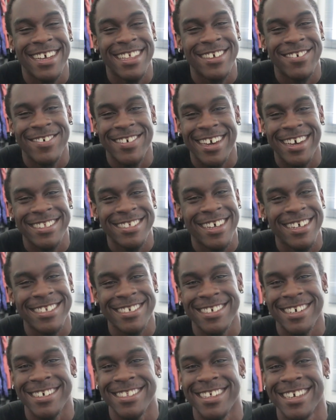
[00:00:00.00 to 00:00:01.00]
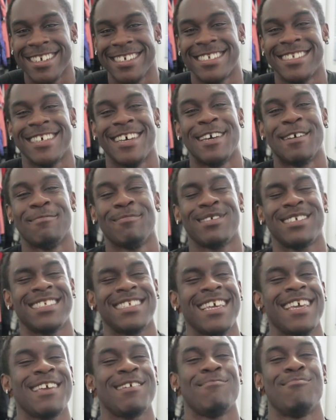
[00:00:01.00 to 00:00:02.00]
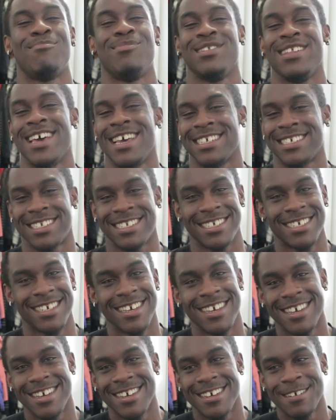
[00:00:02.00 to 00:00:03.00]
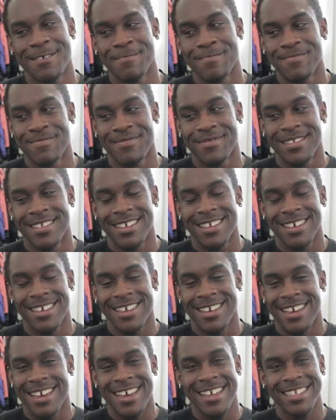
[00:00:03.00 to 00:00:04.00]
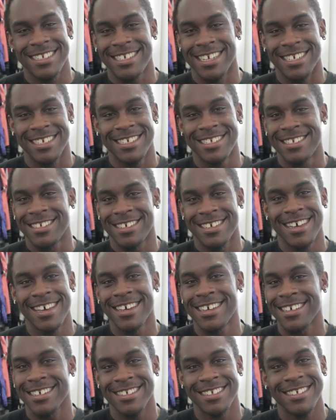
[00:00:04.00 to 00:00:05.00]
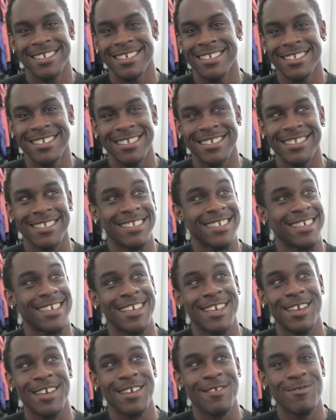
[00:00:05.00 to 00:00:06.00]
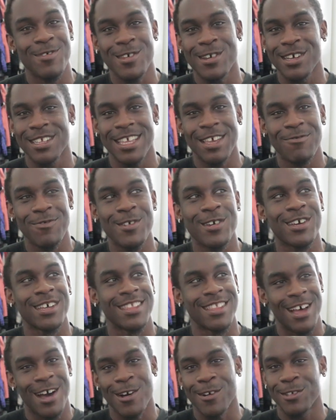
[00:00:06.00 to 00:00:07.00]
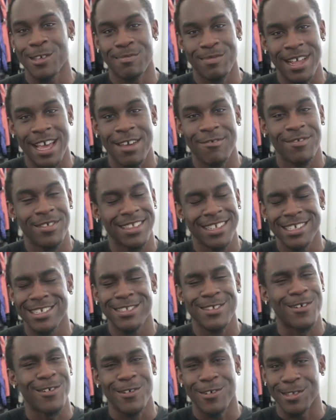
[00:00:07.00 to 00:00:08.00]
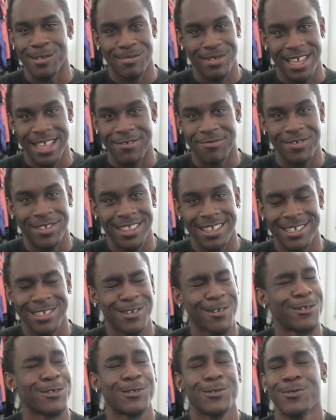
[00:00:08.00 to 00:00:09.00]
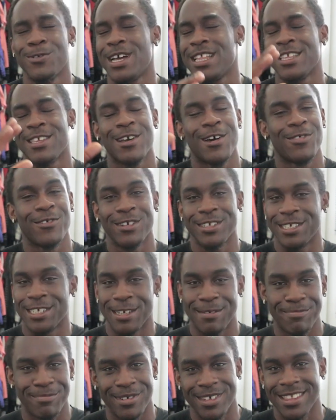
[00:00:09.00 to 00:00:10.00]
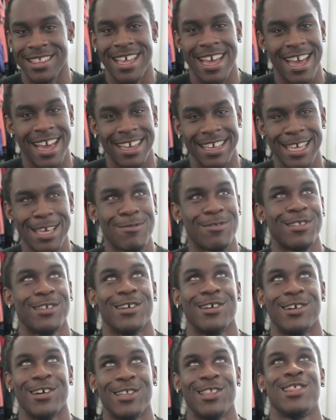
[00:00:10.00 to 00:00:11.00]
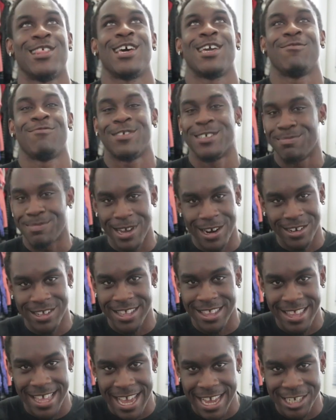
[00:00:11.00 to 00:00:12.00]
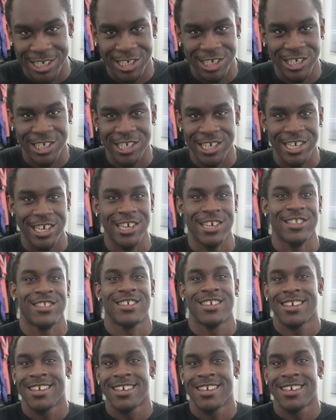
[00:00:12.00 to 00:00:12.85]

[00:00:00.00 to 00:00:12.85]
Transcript: Anyway, I'll talk to y'all next time. Stay blessed. And just if you could if you could not go to Planet Fitness, don't go to Planet Fitness. Go to any other gym but that. Even GoodLife is better than that shit.